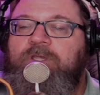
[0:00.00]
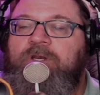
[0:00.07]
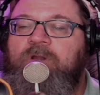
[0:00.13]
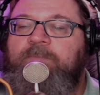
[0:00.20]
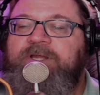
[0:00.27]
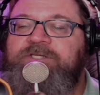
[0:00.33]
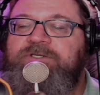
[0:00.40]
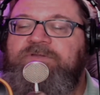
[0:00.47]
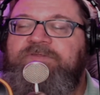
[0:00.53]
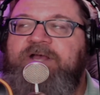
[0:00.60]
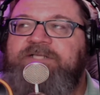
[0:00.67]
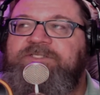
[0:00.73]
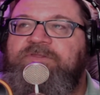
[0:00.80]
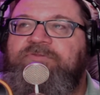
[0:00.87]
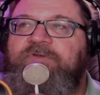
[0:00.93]
know, by
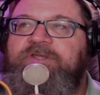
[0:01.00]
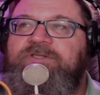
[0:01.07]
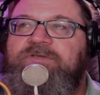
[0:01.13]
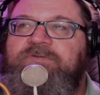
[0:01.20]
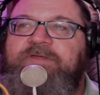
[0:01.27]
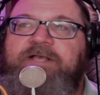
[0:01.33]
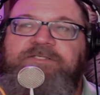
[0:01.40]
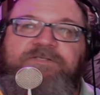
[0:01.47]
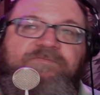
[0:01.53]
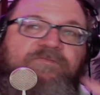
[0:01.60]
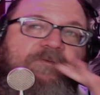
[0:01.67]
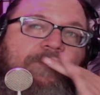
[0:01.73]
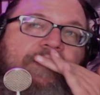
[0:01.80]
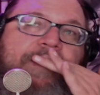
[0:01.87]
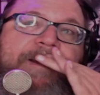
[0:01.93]
2003,
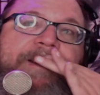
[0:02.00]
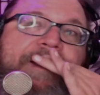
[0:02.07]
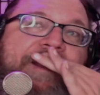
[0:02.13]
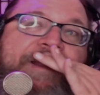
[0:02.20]
2004,